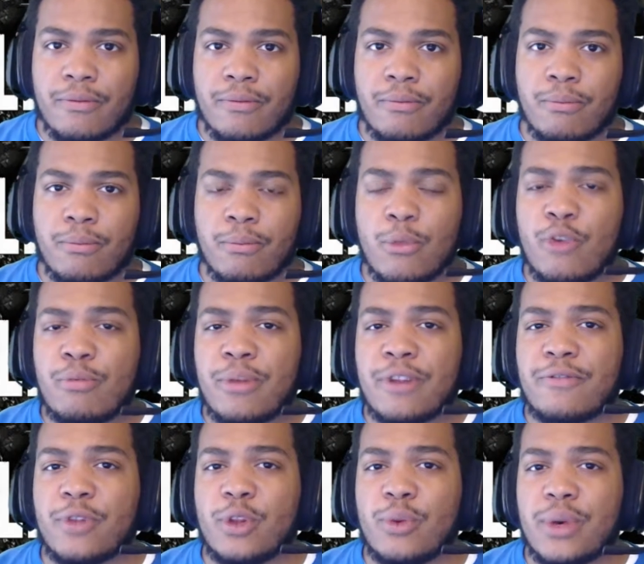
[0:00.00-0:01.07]
movement
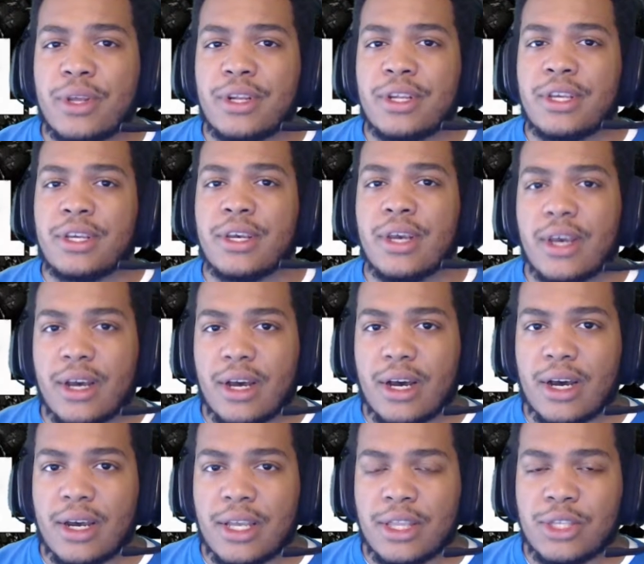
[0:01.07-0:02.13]
fluidity
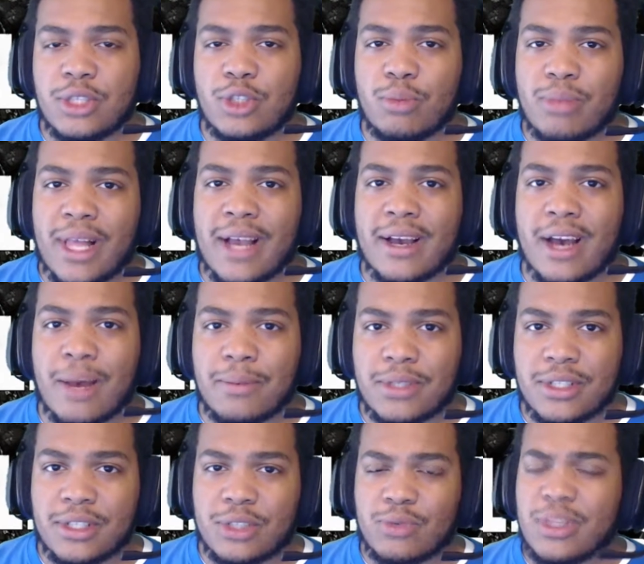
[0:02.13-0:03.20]
in this new Black Ops, and
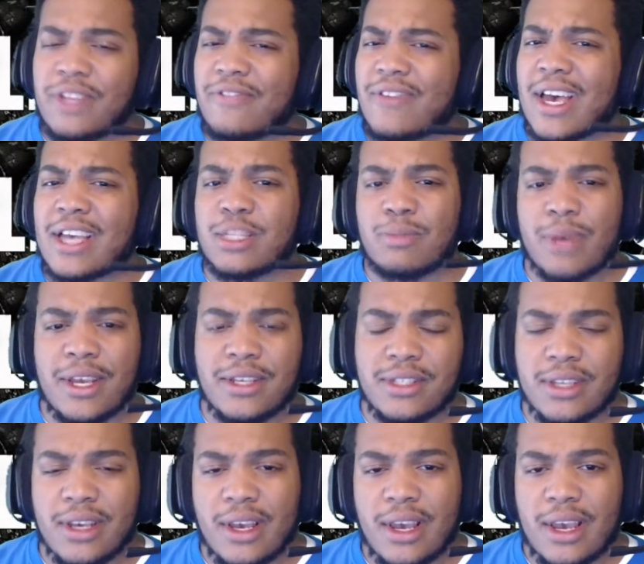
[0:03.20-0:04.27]
it's really fast-paced.
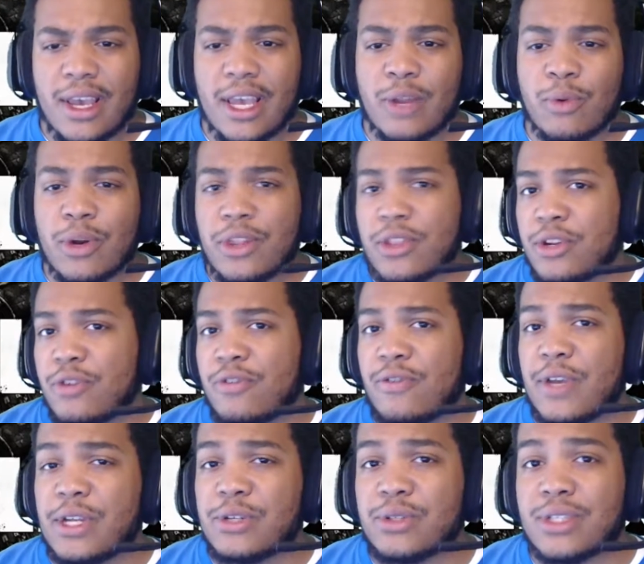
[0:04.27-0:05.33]
And one of the new
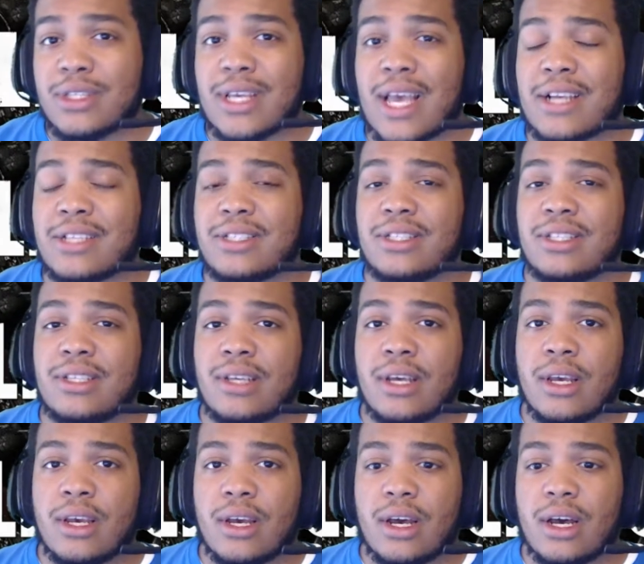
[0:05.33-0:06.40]
features is actually
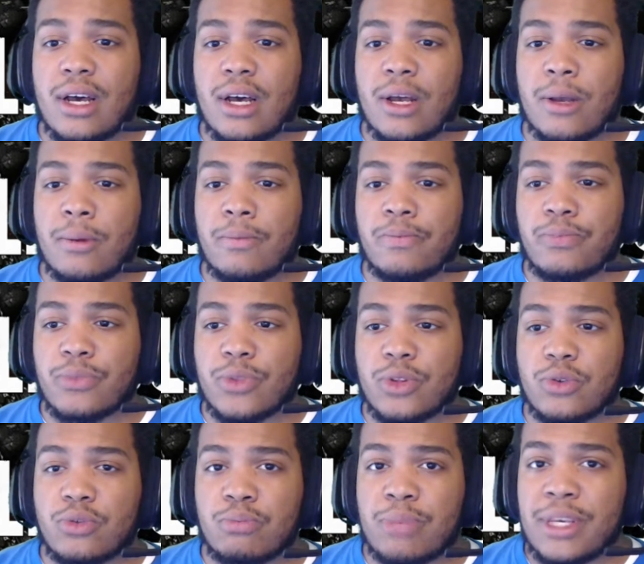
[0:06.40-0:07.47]

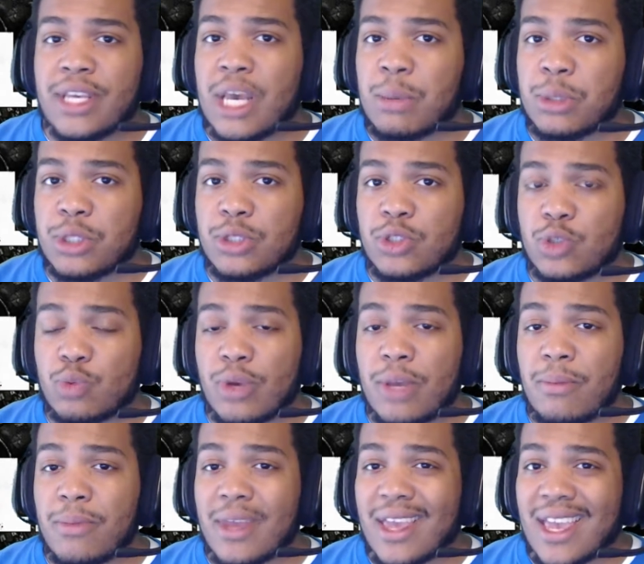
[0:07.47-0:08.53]
being able to
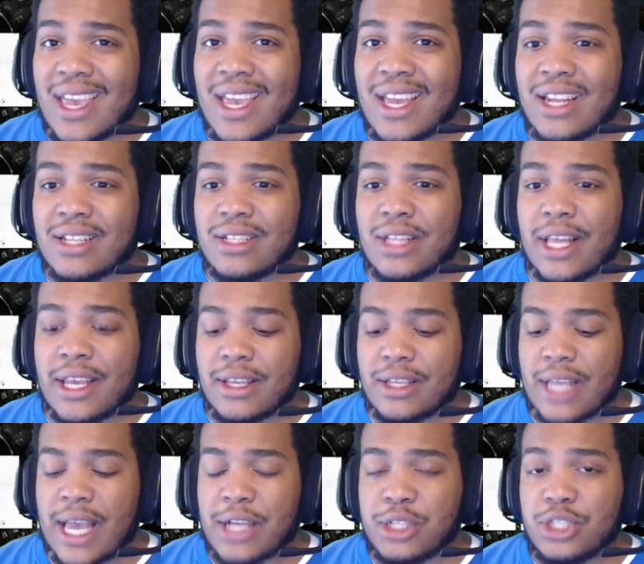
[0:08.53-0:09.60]
swim and
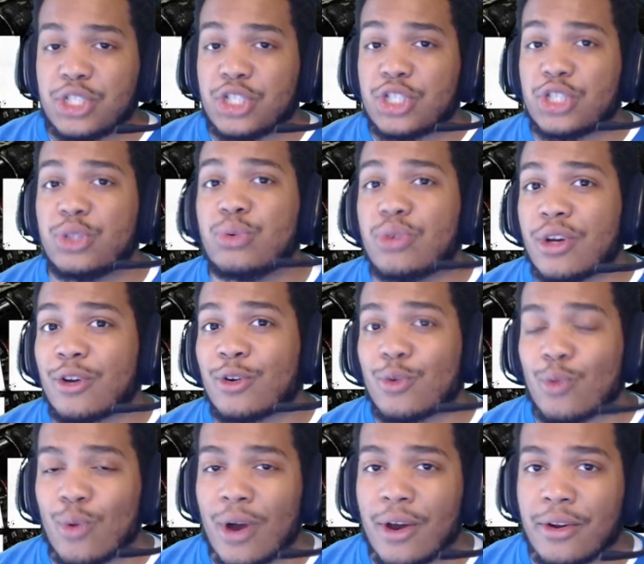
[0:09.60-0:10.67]
actually shoot underwater.